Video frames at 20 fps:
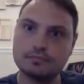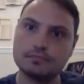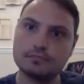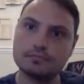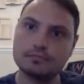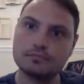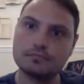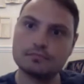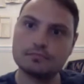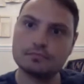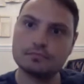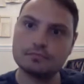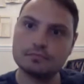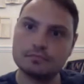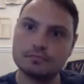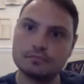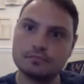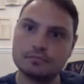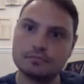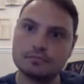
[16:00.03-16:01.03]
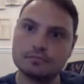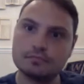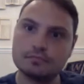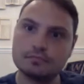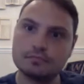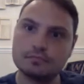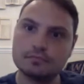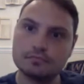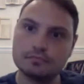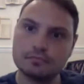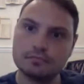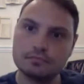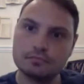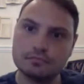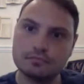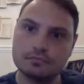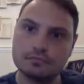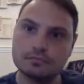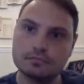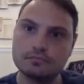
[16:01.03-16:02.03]

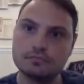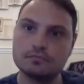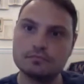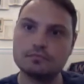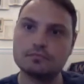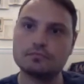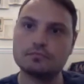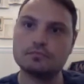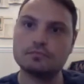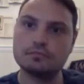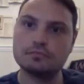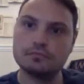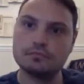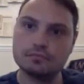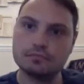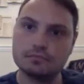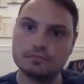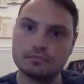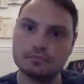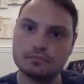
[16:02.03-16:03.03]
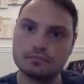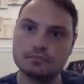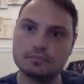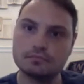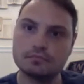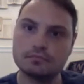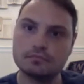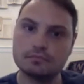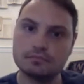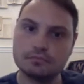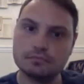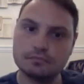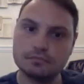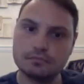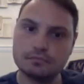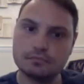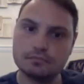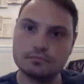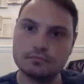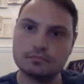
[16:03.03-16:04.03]

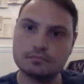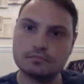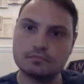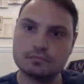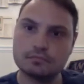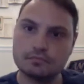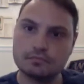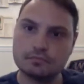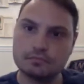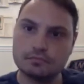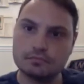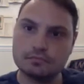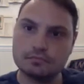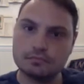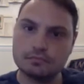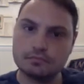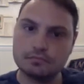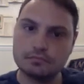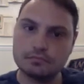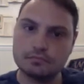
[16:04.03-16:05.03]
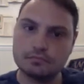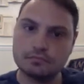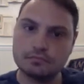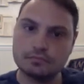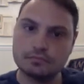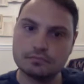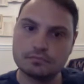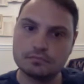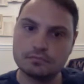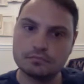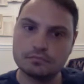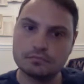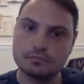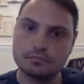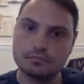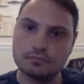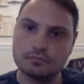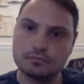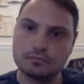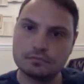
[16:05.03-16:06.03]

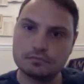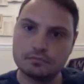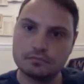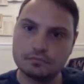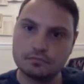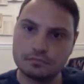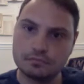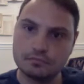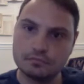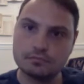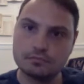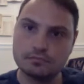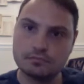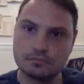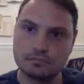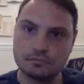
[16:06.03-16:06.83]
[no speech]